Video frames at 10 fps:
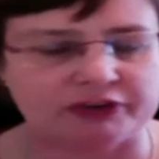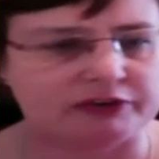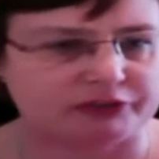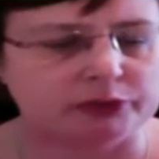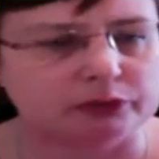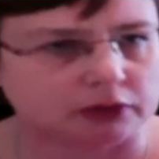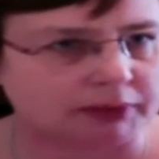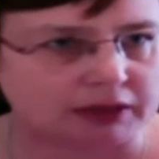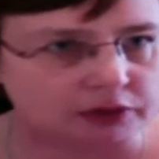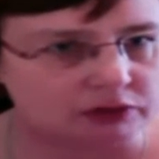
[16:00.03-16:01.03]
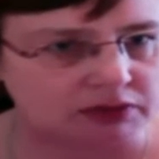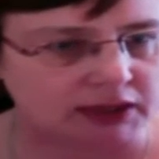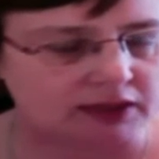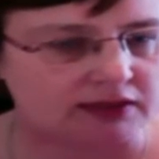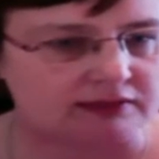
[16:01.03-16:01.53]
very vocal about using
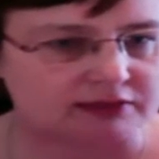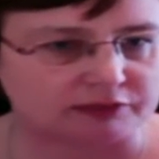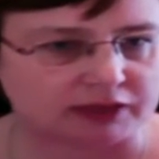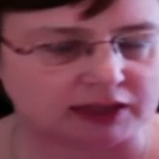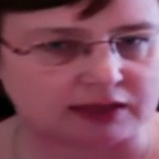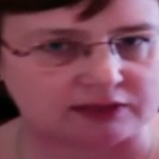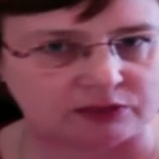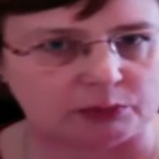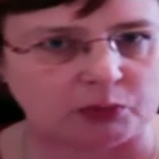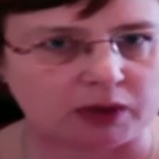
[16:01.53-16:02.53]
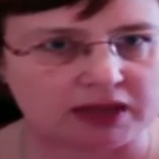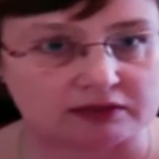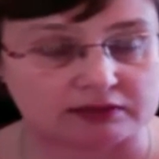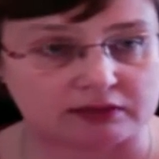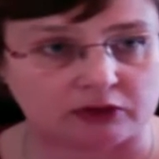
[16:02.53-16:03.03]
it and stuff like that. So I'm aware
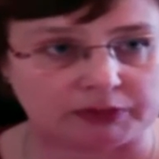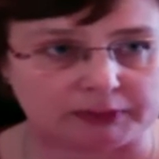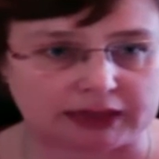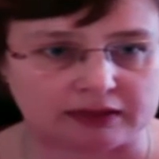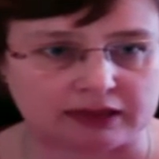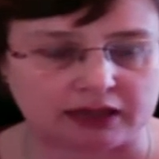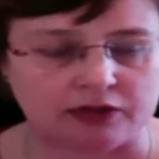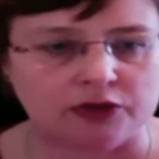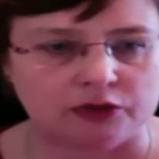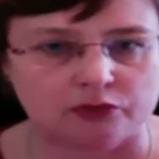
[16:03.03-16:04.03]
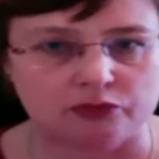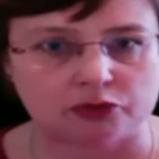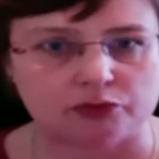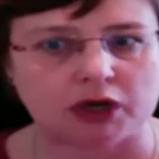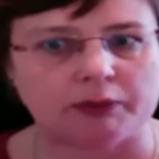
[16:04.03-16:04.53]
there's a lot of people out there who
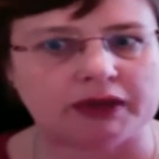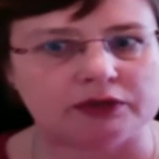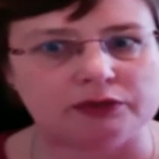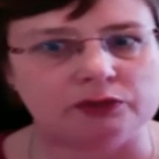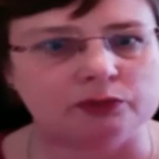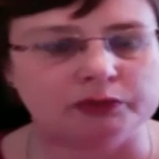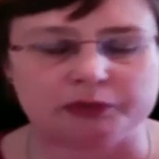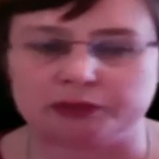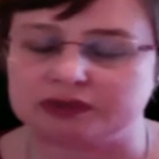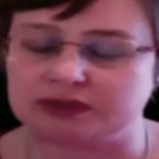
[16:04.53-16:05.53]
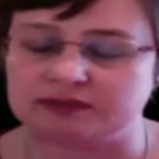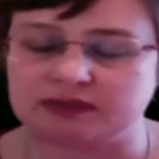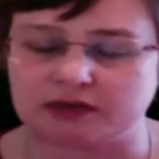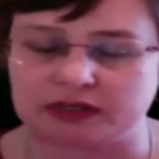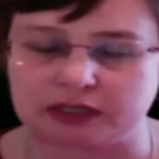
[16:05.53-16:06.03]
do know it, who we wouldn't
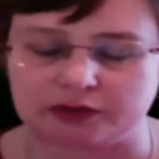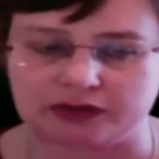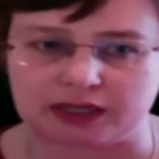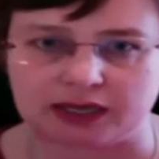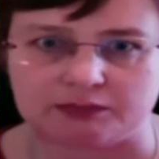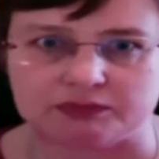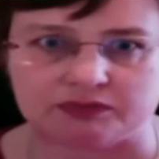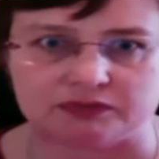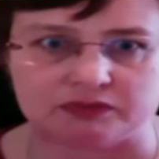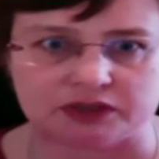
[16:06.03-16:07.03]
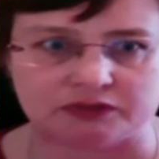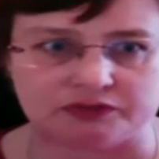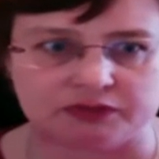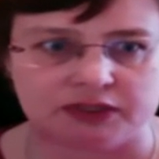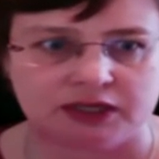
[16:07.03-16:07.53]
necessarily know their names and stuff.
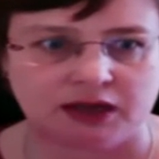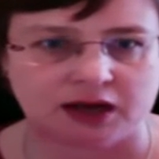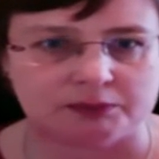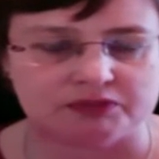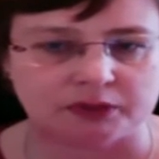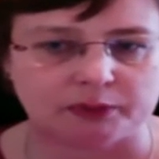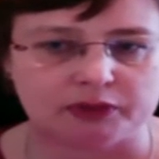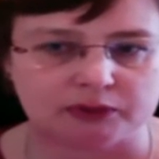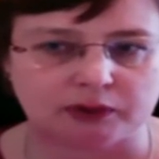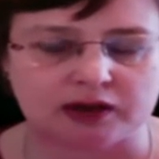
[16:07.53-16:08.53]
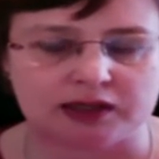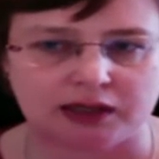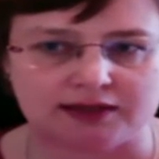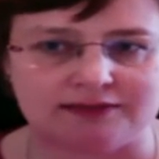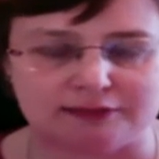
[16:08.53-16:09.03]
So I would quite
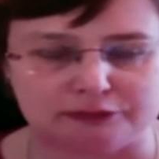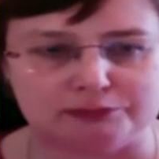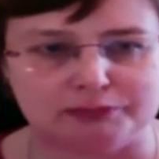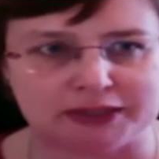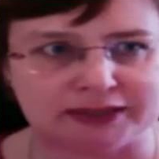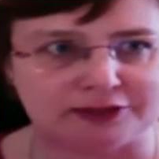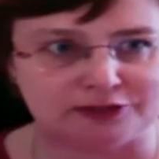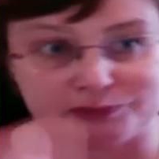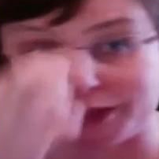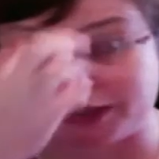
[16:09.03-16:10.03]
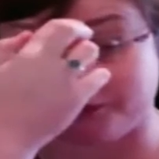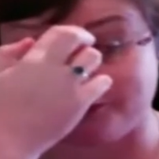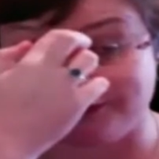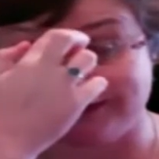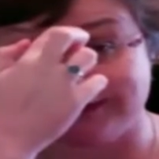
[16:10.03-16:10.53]
like to bring those people,